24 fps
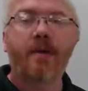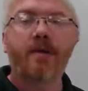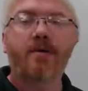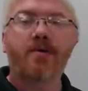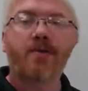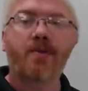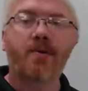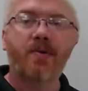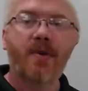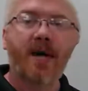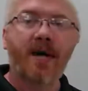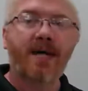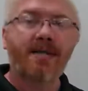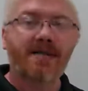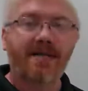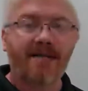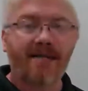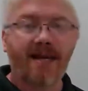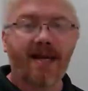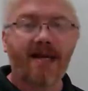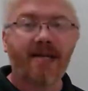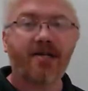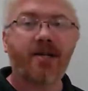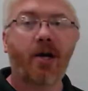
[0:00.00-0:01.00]
do not
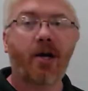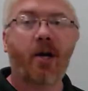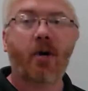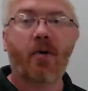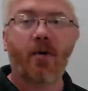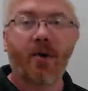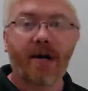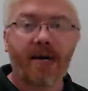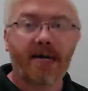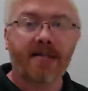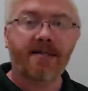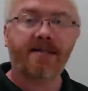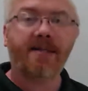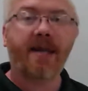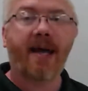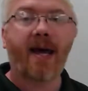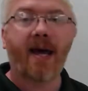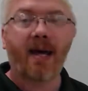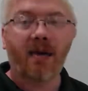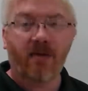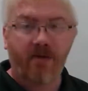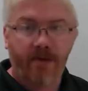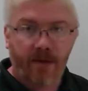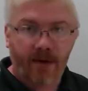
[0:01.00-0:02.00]
say degrees
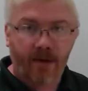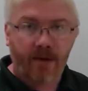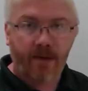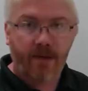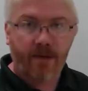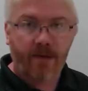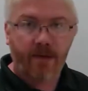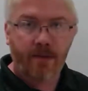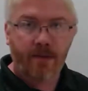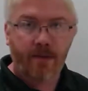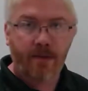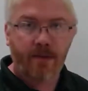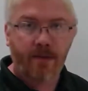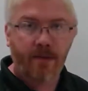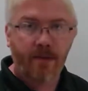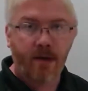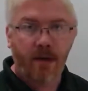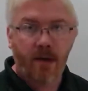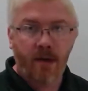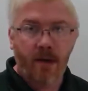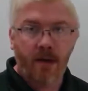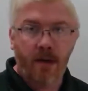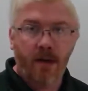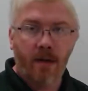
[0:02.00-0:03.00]
Kelvin.
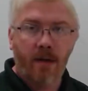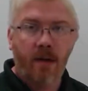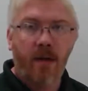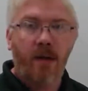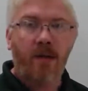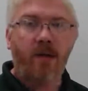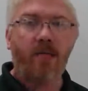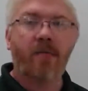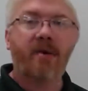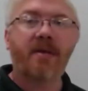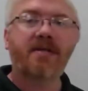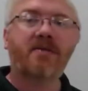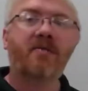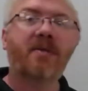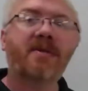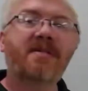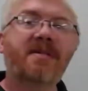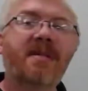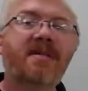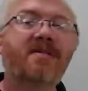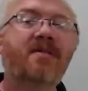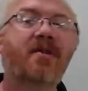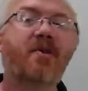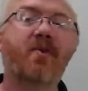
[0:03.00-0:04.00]
The reason we
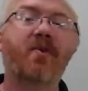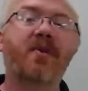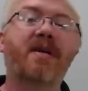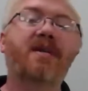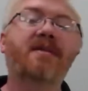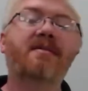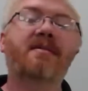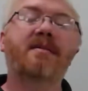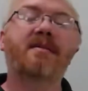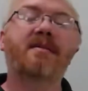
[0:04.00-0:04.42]
say degrees